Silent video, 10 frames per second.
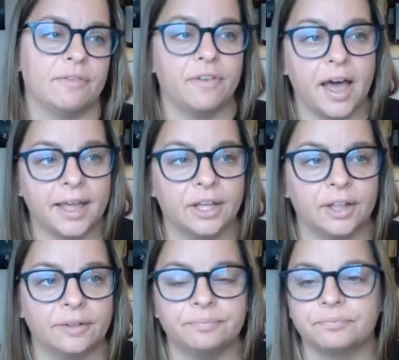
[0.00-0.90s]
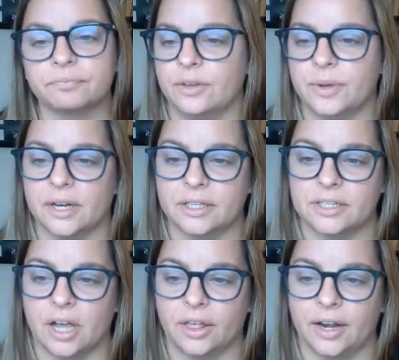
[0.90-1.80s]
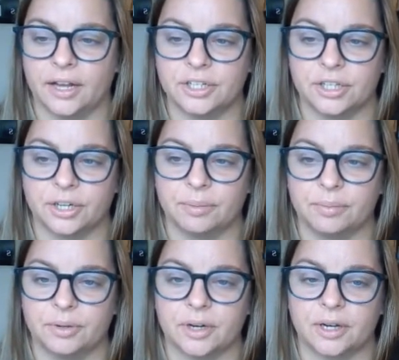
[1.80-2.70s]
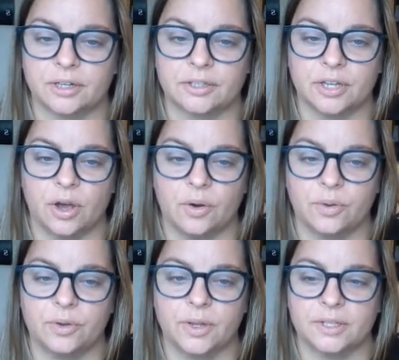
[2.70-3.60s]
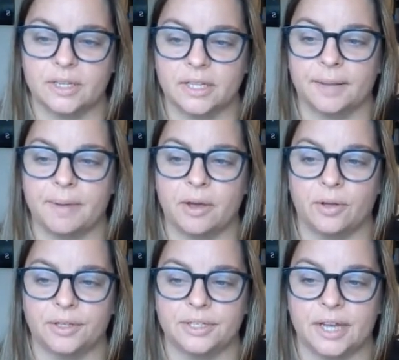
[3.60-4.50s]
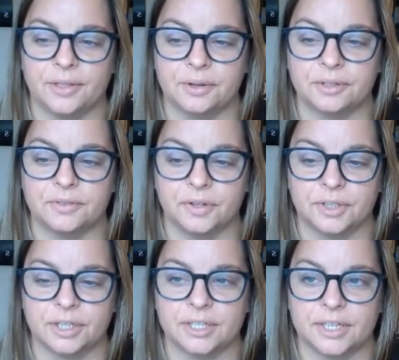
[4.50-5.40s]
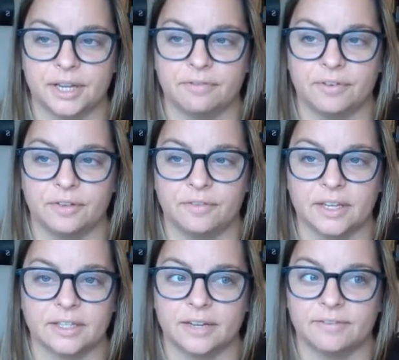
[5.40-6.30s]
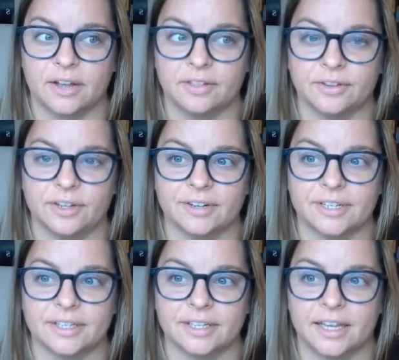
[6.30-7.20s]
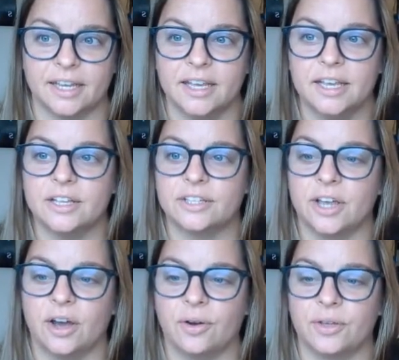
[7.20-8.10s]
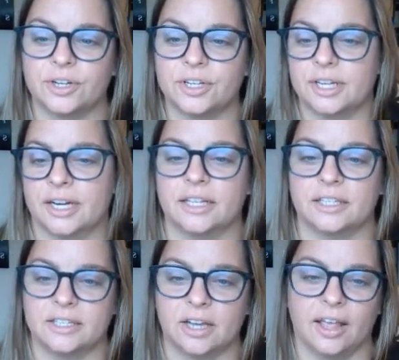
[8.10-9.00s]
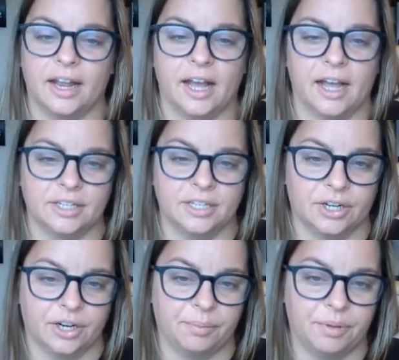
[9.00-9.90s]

the file, you can install it onto your computer. So you can see like my whole downloads folder is like full of things I've downloaded recently. So you're just going to install it onto your